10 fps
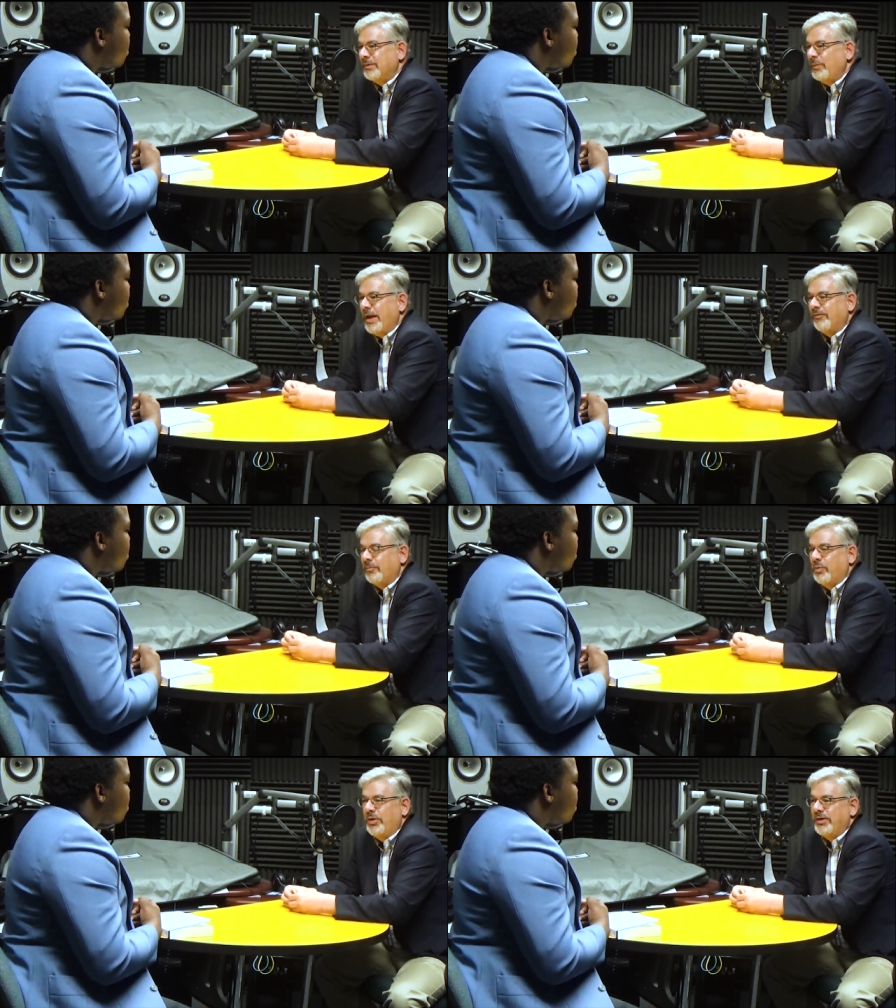we have to
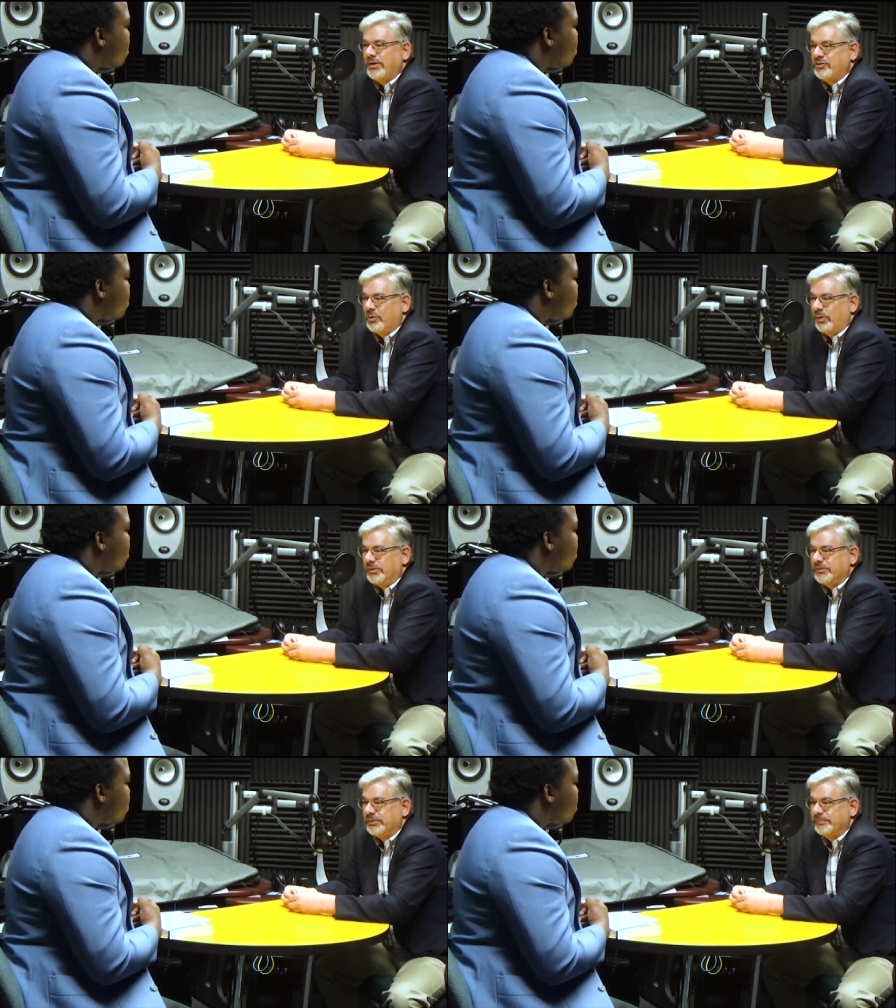put in
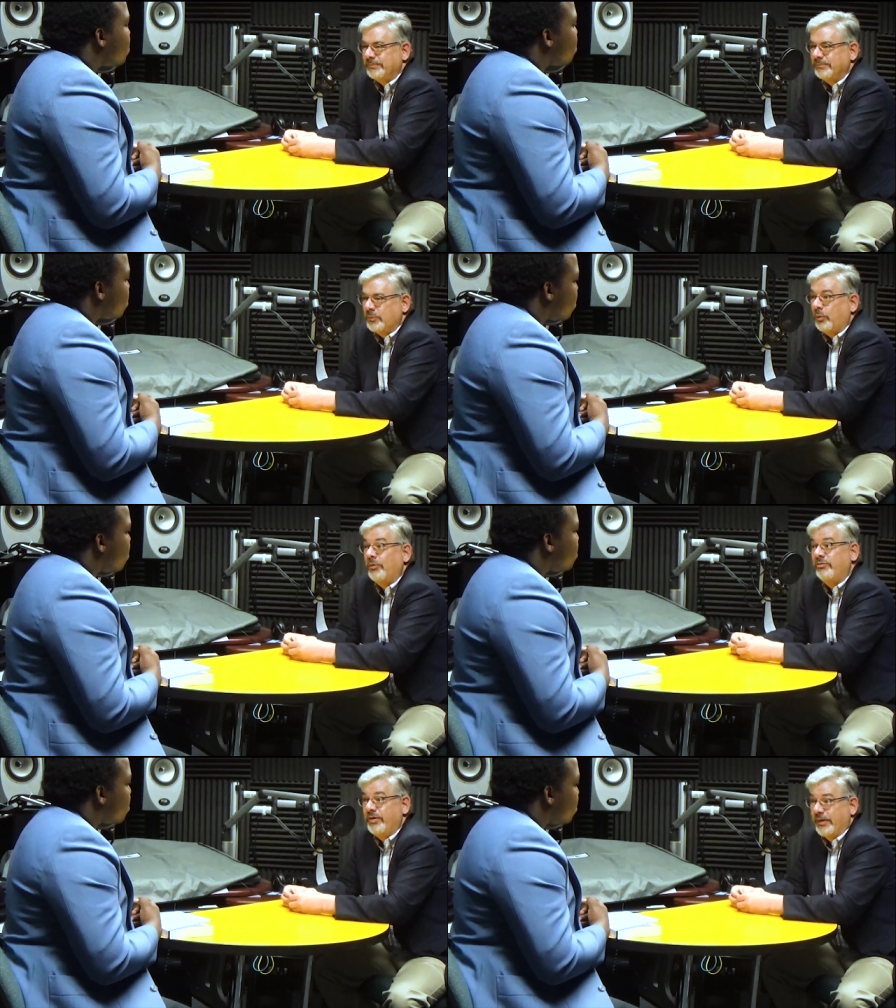controls, or
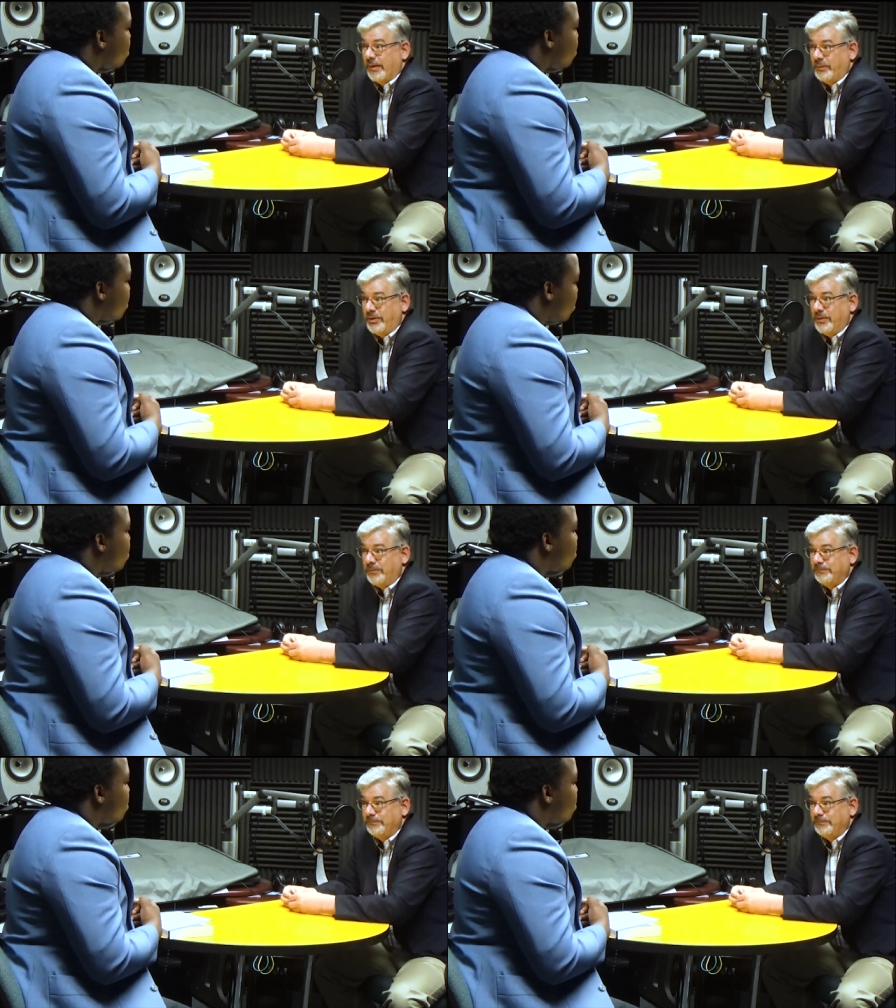we feel that we do.